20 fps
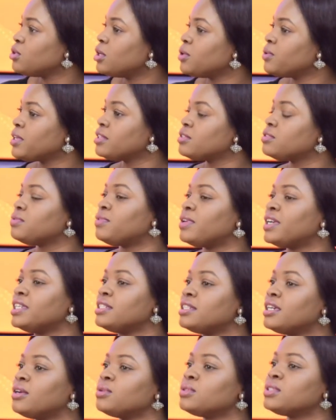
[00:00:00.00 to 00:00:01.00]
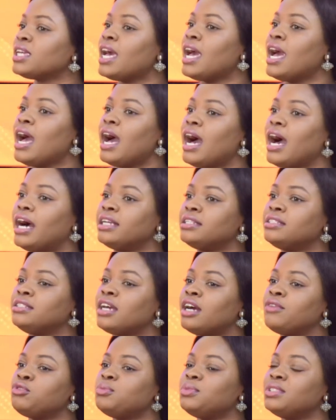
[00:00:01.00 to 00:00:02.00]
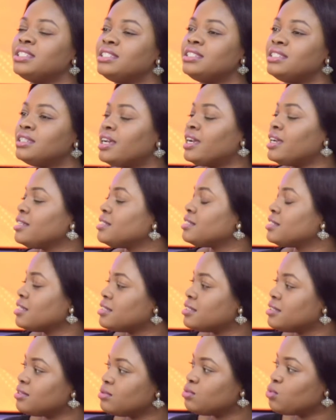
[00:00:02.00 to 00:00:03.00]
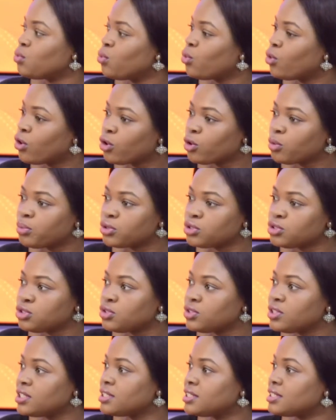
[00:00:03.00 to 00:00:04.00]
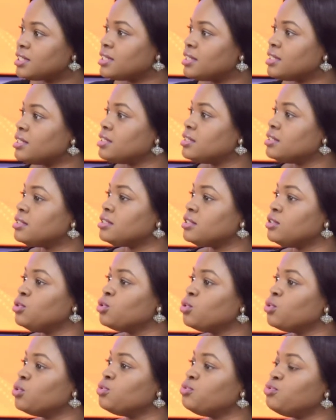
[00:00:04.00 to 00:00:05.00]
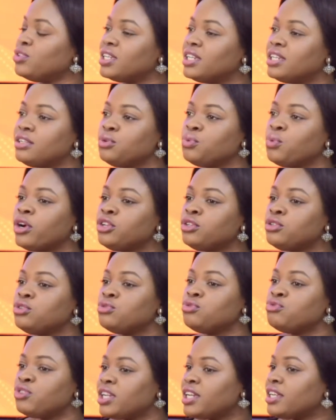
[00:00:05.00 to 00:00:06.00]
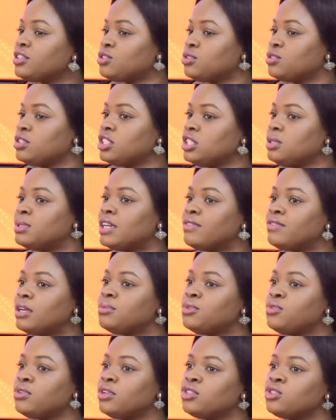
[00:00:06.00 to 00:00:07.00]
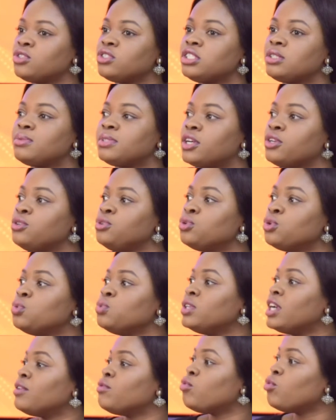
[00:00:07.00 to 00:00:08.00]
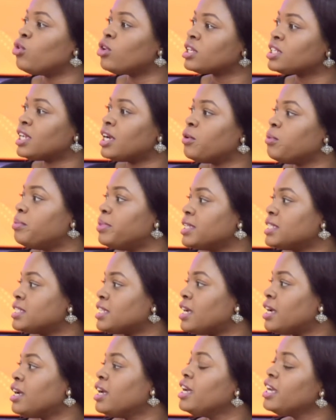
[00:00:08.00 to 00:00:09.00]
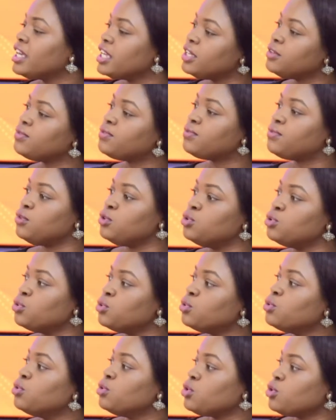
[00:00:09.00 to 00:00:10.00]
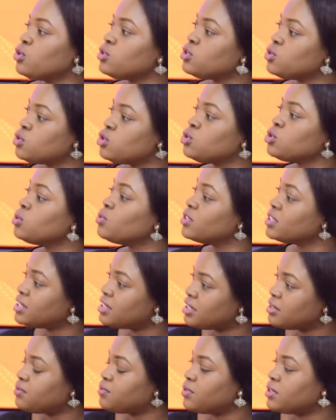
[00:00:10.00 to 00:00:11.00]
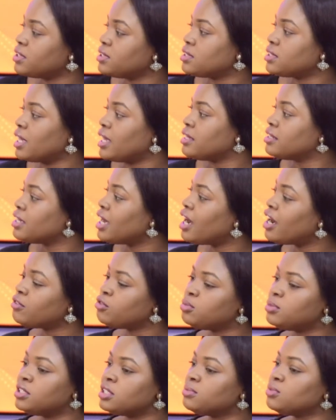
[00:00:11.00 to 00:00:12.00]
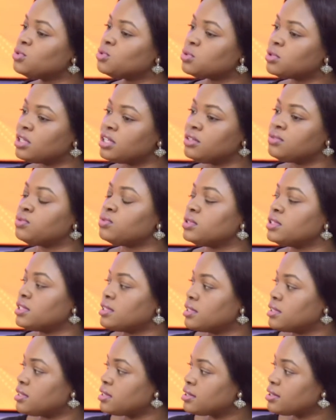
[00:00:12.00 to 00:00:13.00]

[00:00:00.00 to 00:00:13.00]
I wanted to find out, have you been denied certain work opportunities? Relationships, have there been relationships that would have worked out better if your situation was different, and how have you been able to live with it?